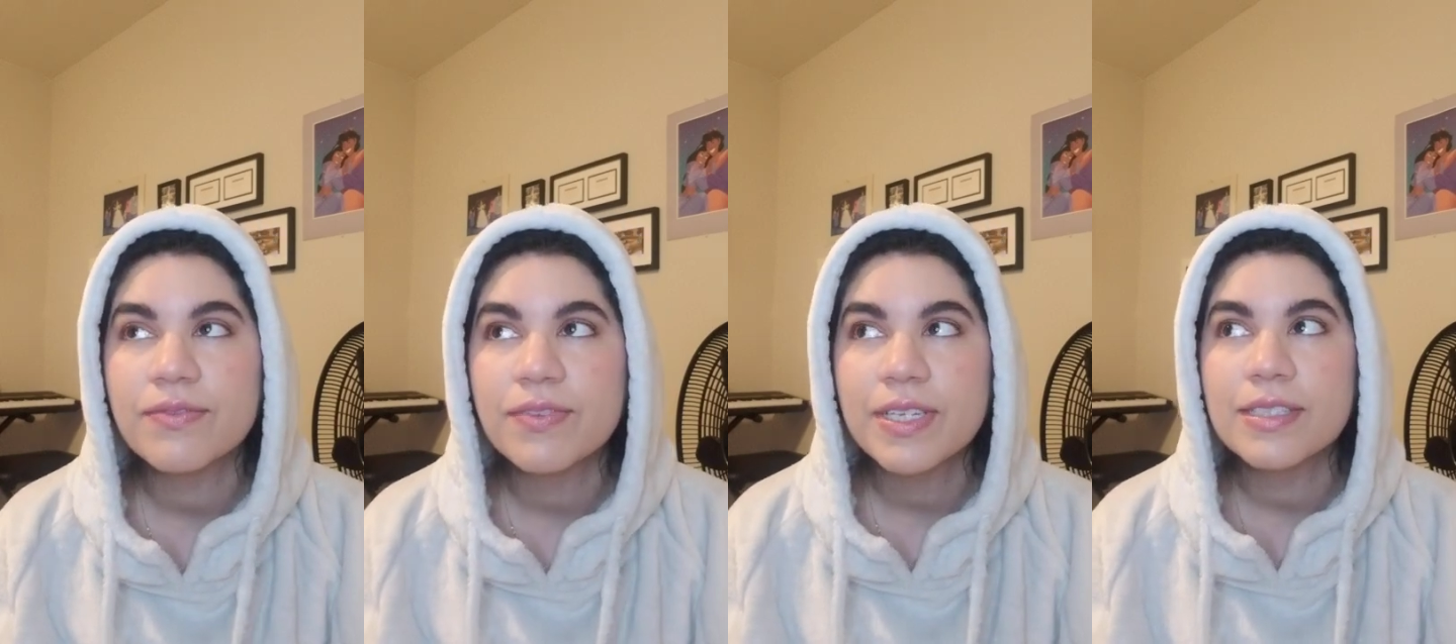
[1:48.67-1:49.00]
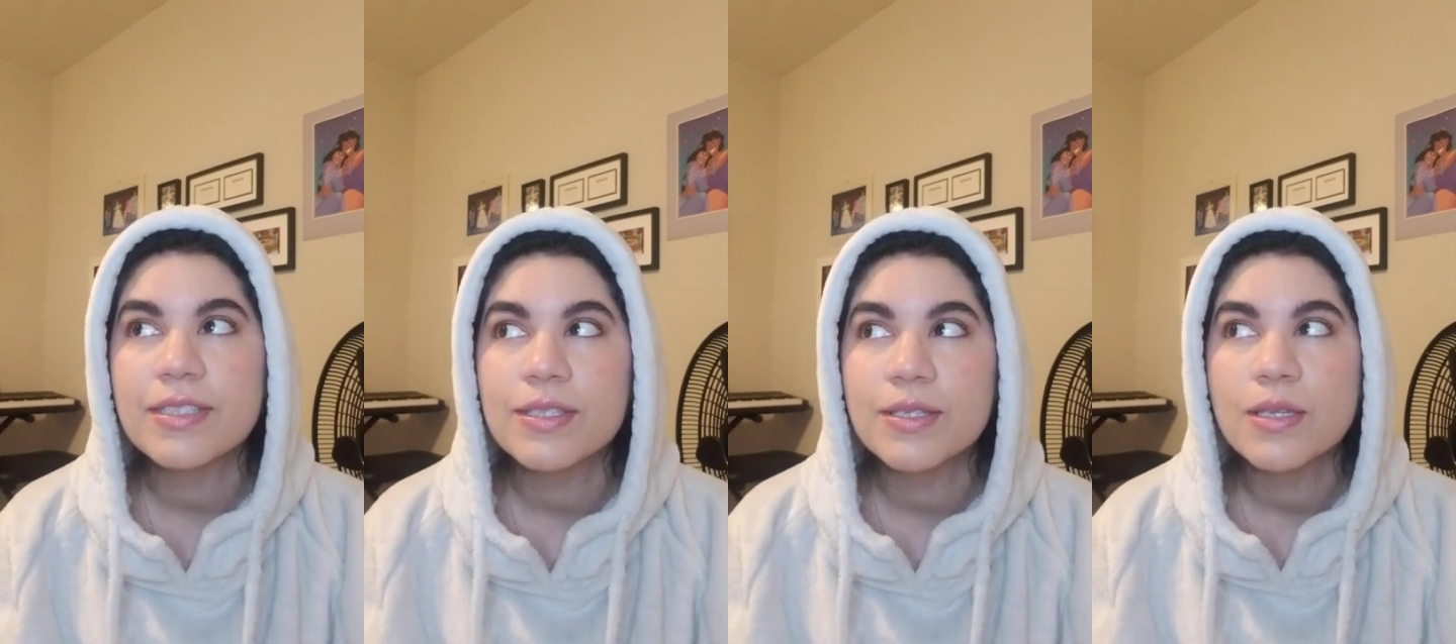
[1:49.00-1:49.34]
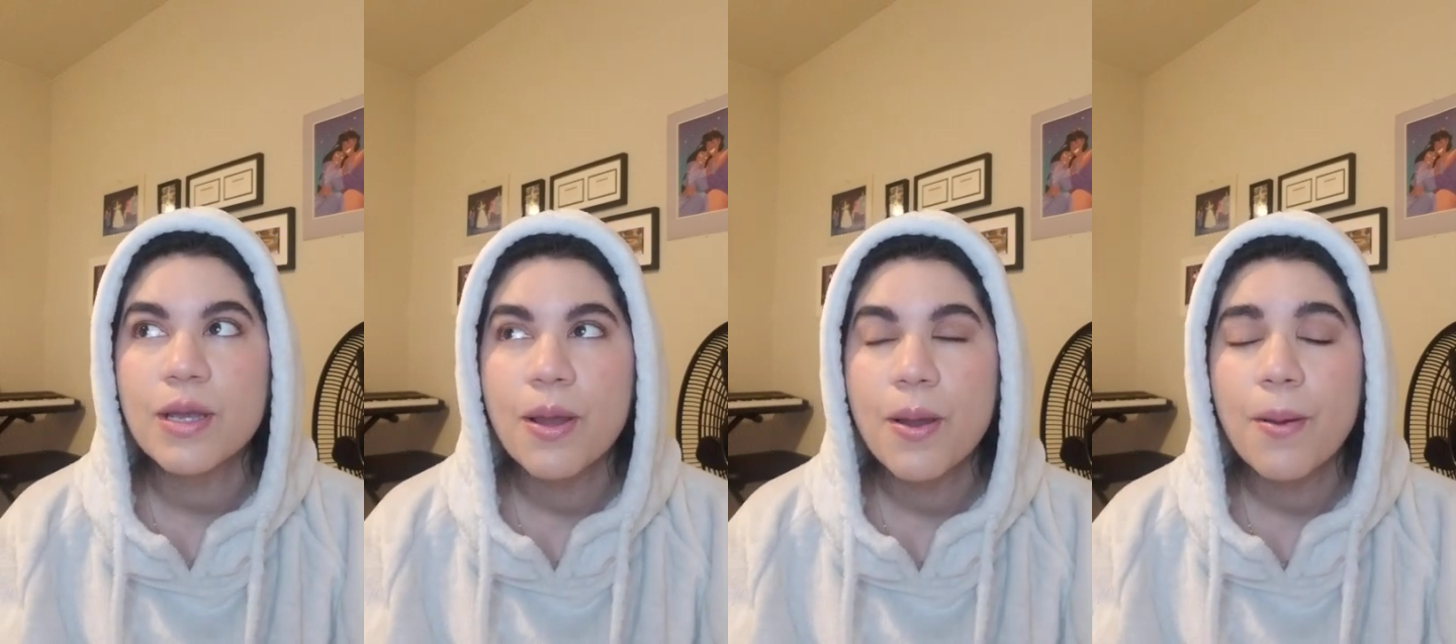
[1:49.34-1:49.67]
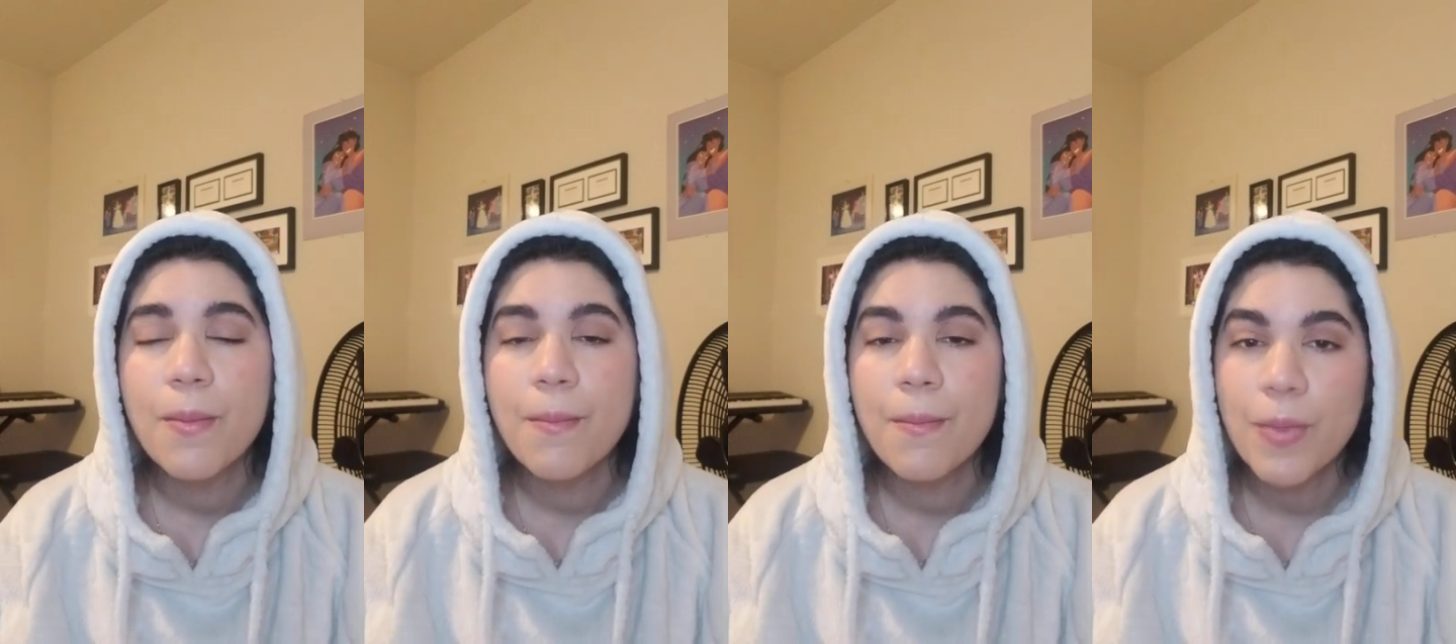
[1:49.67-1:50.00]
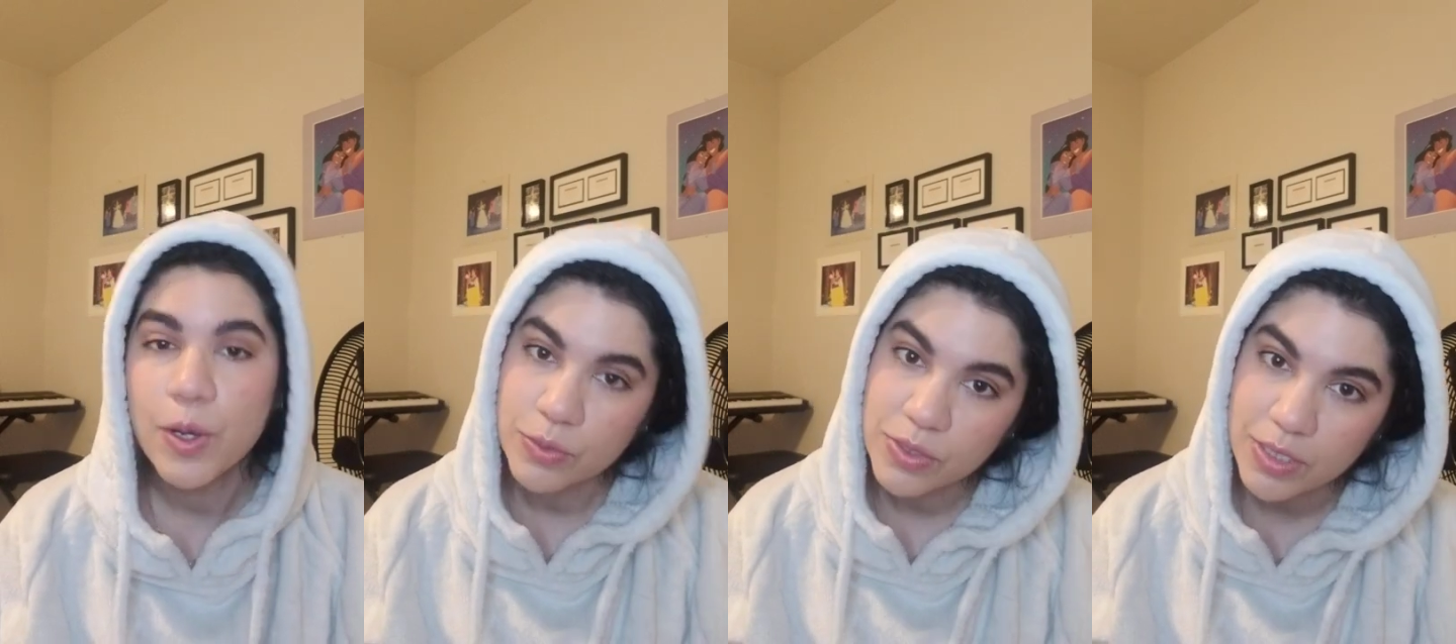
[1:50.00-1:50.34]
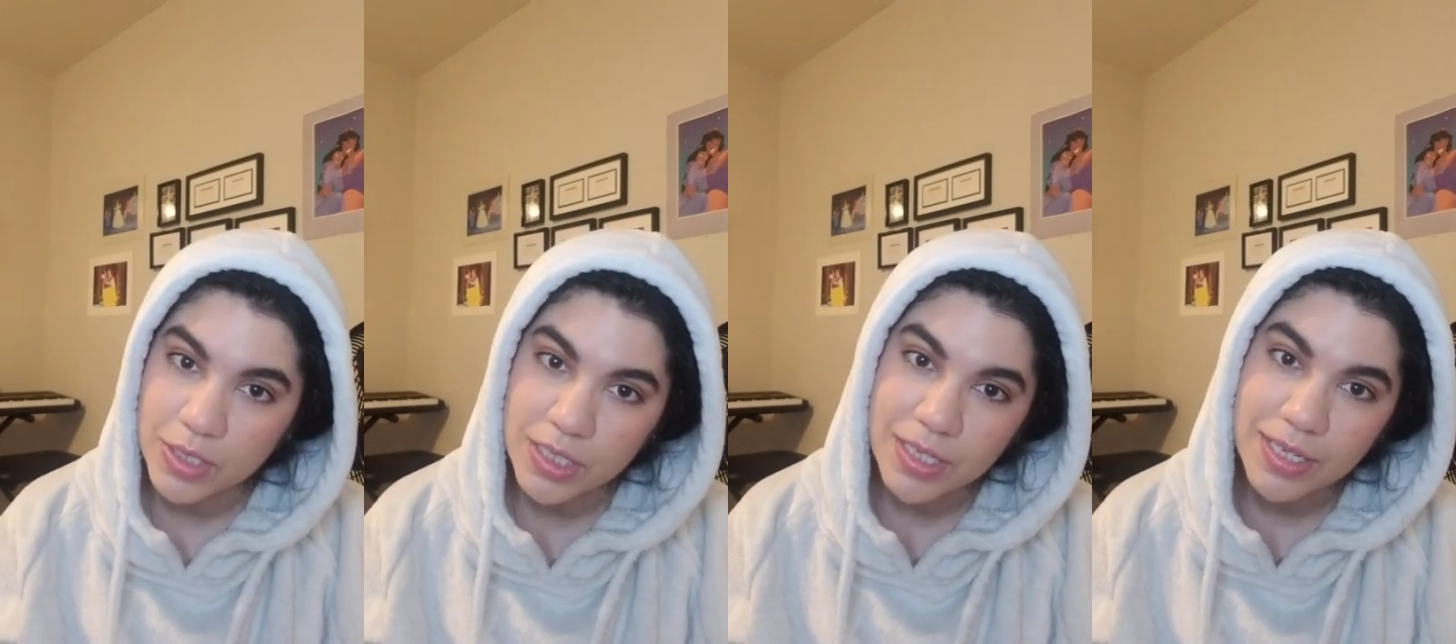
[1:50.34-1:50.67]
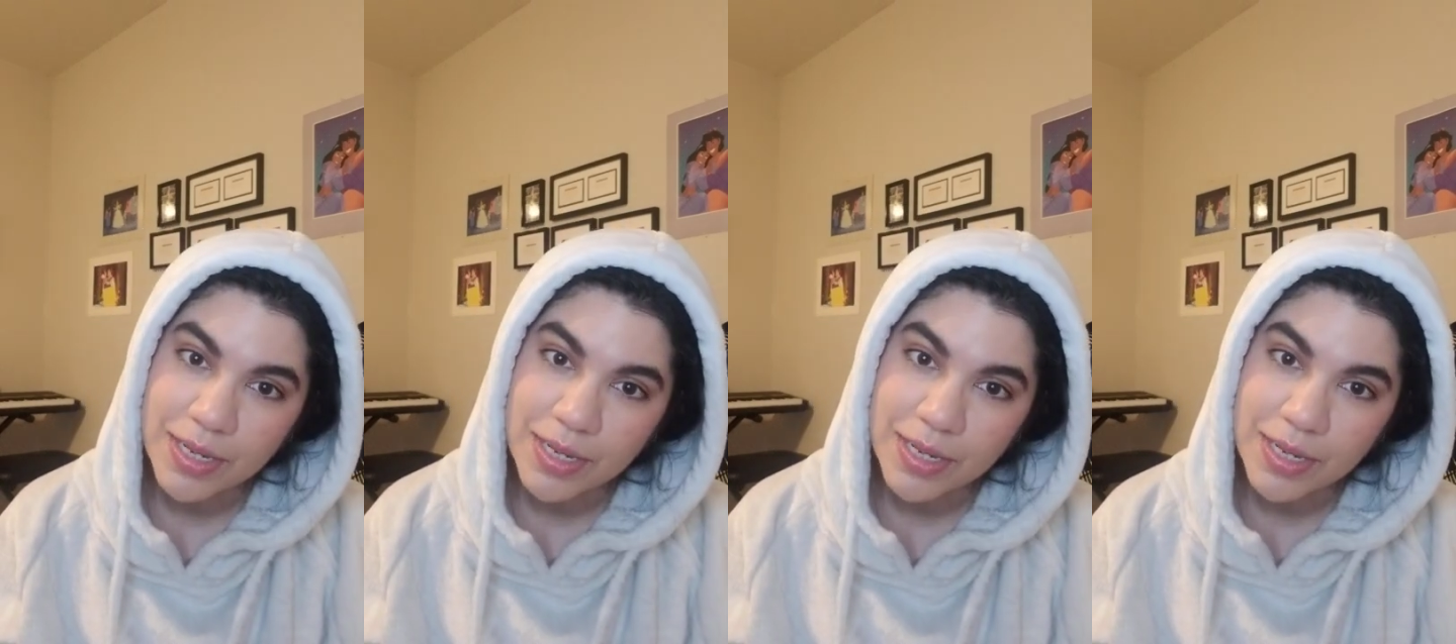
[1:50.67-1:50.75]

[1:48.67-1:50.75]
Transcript: fits most.